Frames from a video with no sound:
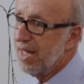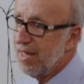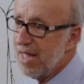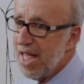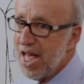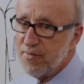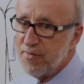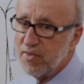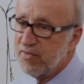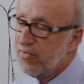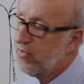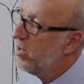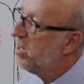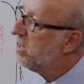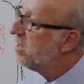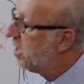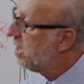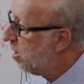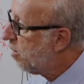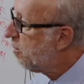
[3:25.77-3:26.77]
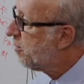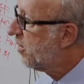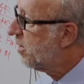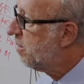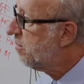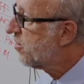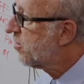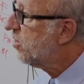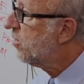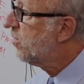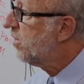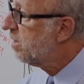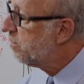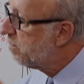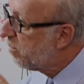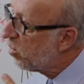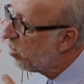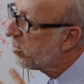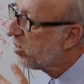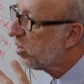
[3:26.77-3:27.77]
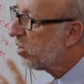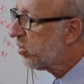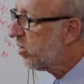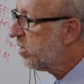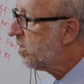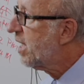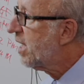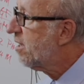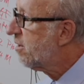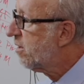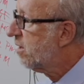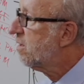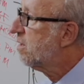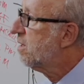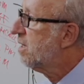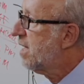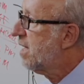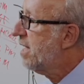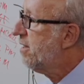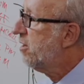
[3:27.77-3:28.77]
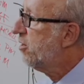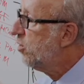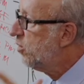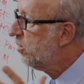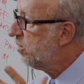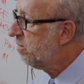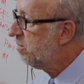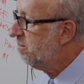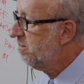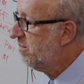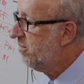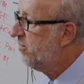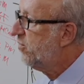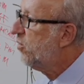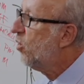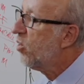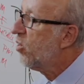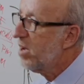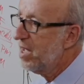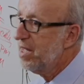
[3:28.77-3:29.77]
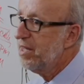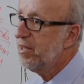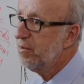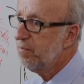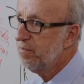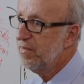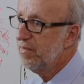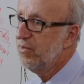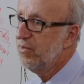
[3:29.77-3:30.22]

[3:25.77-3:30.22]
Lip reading: have a friend help them, so they both learned how to do a four-handed